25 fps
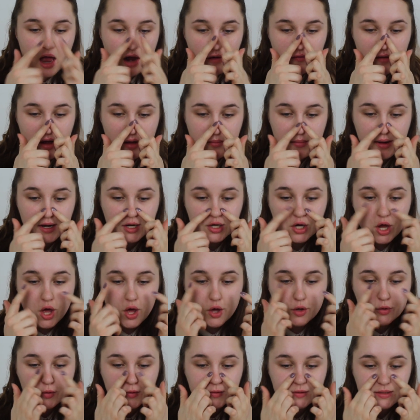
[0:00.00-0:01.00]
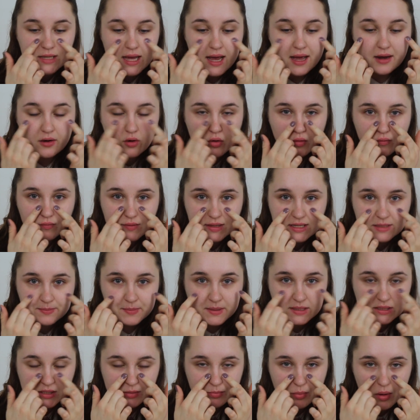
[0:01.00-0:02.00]
Around my nose and on these
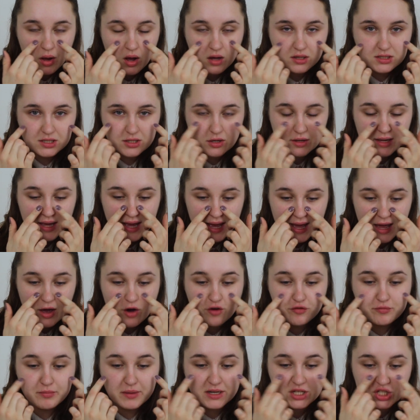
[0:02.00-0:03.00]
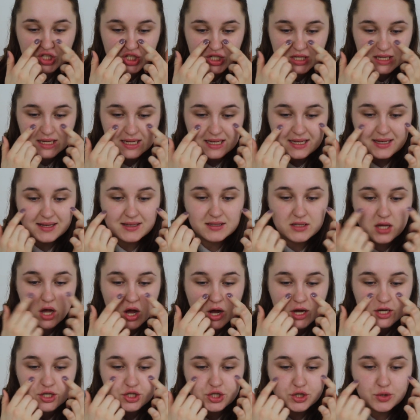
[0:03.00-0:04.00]
bits of parts here of my cheeks
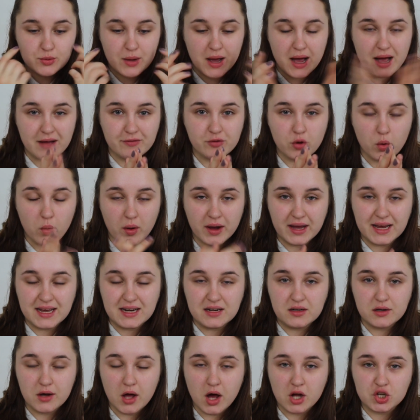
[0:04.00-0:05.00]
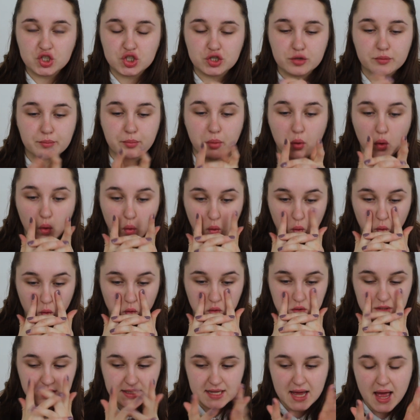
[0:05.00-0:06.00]
I do have quite enlarged
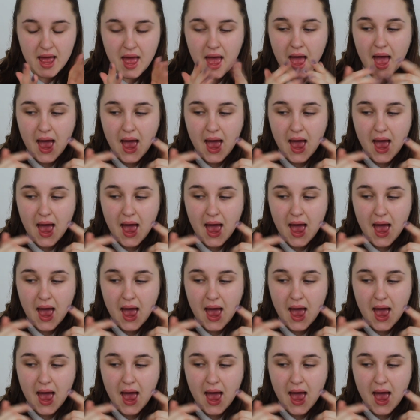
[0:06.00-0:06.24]
pores,